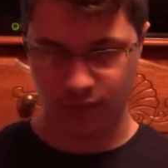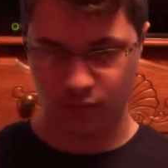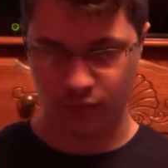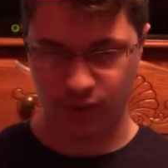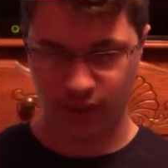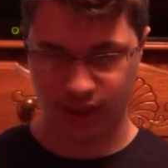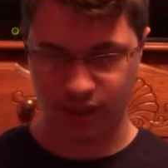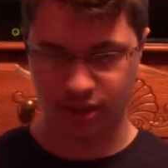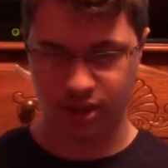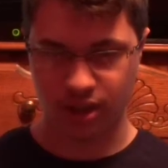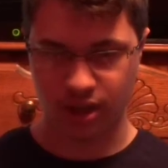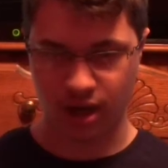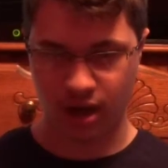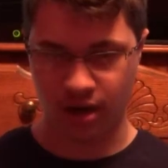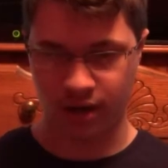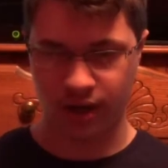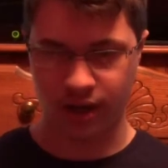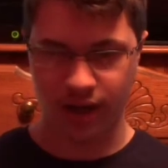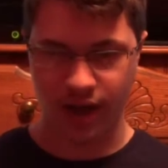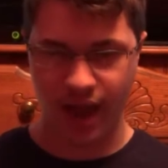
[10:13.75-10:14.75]
which
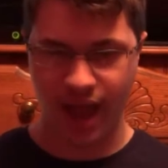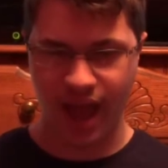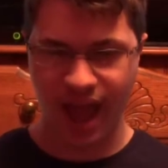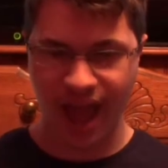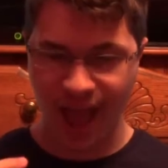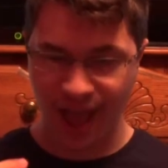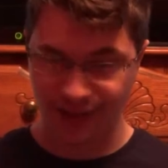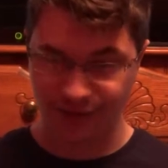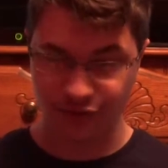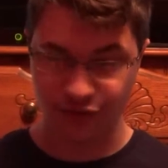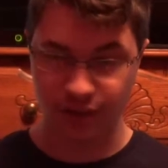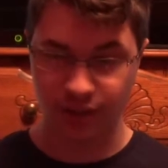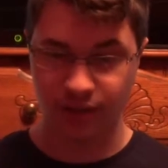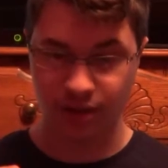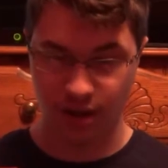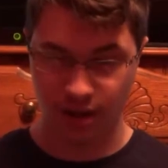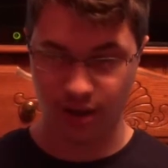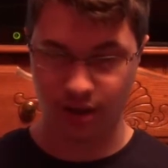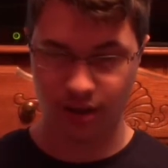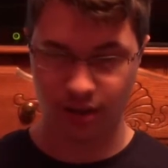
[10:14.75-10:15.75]
are actually
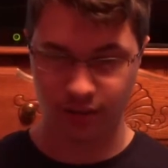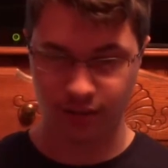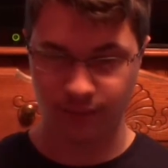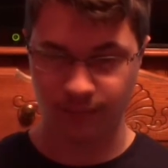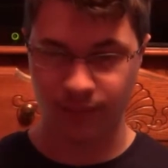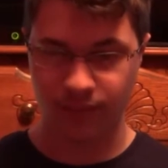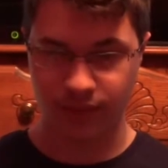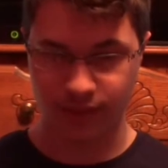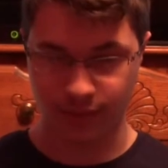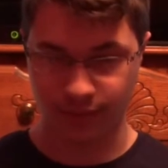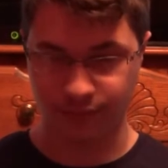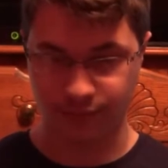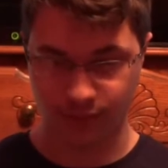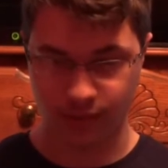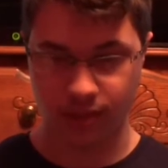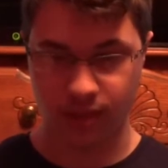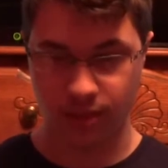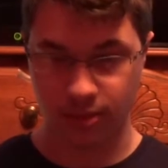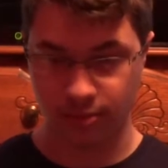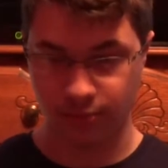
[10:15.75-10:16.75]
called the
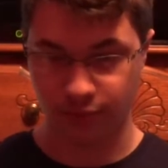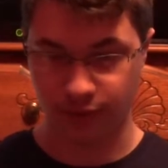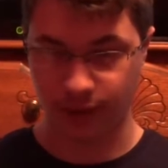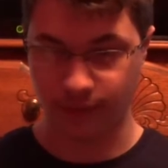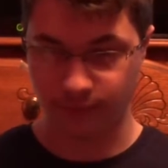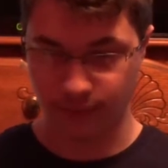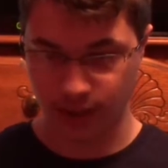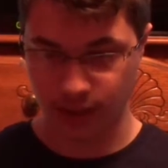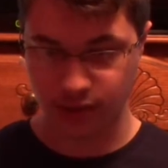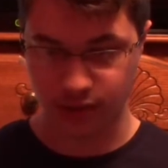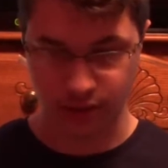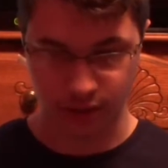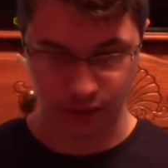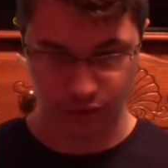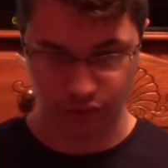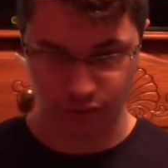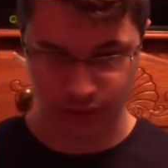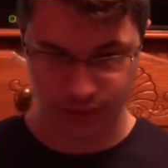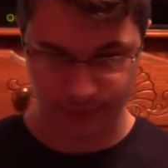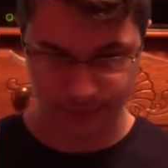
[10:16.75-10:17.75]
3
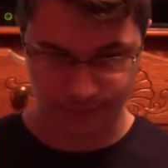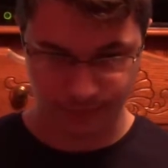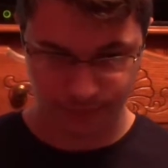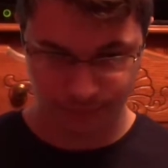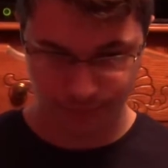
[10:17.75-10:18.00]
virtues.